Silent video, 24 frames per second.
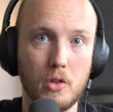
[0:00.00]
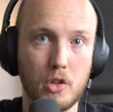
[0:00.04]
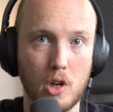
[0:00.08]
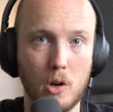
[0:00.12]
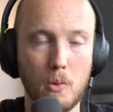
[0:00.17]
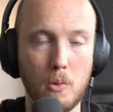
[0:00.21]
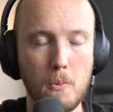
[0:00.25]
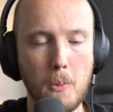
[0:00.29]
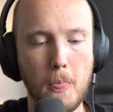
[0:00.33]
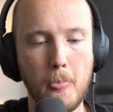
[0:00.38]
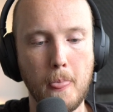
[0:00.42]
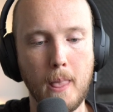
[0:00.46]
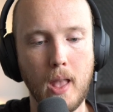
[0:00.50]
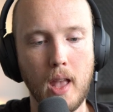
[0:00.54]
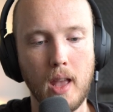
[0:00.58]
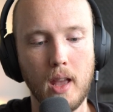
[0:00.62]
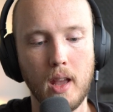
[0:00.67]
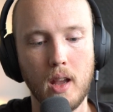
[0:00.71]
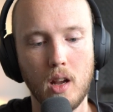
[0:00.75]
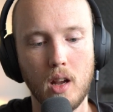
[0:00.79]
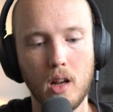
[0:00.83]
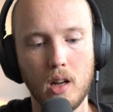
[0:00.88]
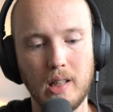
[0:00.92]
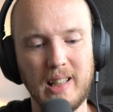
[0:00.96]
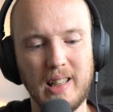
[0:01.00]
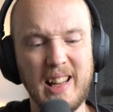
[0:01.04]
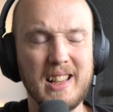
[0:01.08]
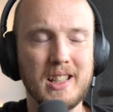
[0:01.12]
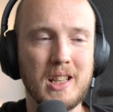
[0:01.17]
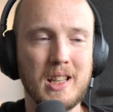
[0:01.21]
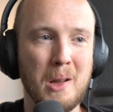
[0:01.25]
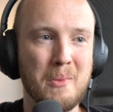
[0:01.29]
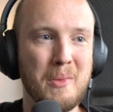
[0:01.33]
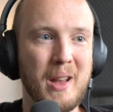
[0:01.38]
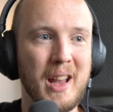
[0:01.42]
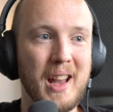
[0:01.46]
So last
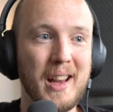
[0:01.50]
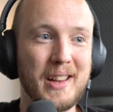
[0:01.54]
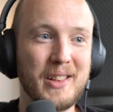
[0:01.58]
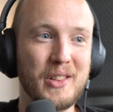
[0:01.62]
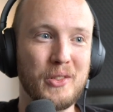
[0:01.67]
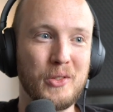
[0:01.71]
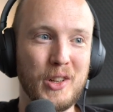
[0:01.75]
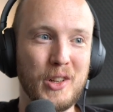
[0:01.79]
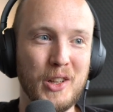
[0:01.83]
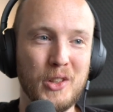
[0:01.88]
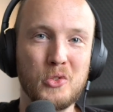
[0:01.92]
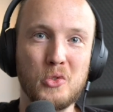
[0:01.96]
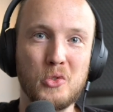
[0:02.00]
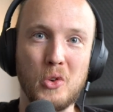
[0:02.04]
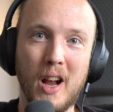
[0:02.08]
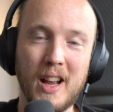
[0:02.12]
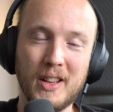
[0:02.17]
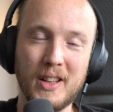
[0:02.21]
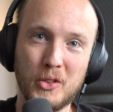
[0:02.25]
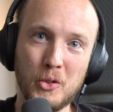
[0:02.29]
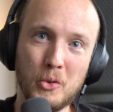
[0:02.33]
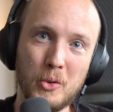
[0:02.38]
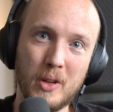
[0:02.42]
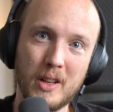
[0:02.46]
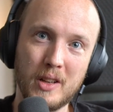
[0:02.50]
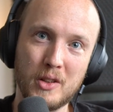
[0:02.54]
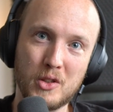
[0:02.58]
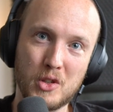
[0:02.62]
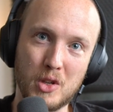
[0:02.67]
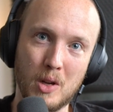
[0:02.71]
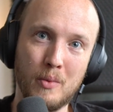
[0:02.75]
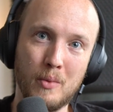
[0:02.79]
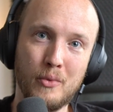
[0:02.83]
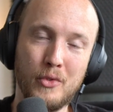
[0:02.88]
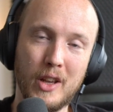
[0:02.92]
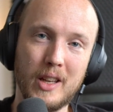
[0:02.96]
time I actively tried doing
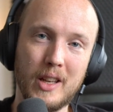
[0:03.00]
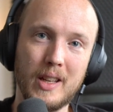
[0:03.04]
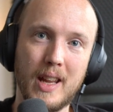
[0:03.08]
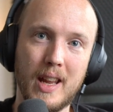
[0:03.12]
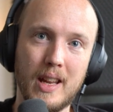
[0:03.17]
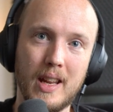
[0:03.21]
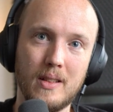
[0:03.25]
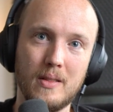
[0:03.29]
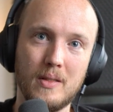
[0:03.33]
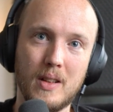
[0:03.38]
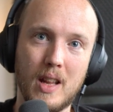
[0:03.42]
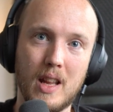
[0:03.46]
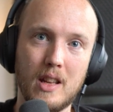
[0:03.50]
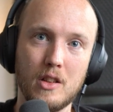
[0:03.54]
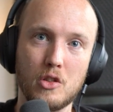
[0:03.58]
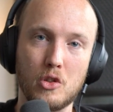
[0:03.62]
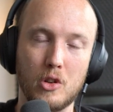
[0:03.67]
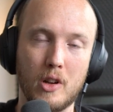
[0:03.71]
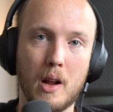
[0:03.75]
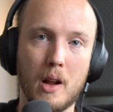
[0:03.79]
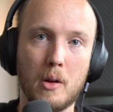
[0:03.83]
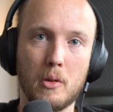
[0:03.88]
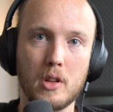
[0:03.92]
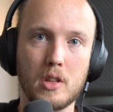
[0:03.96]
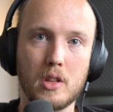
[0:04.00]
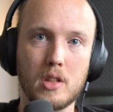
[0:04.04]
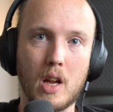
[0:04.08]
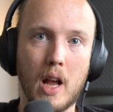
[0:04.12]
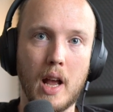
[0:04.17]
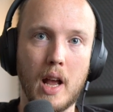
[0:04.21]
something in Solaris,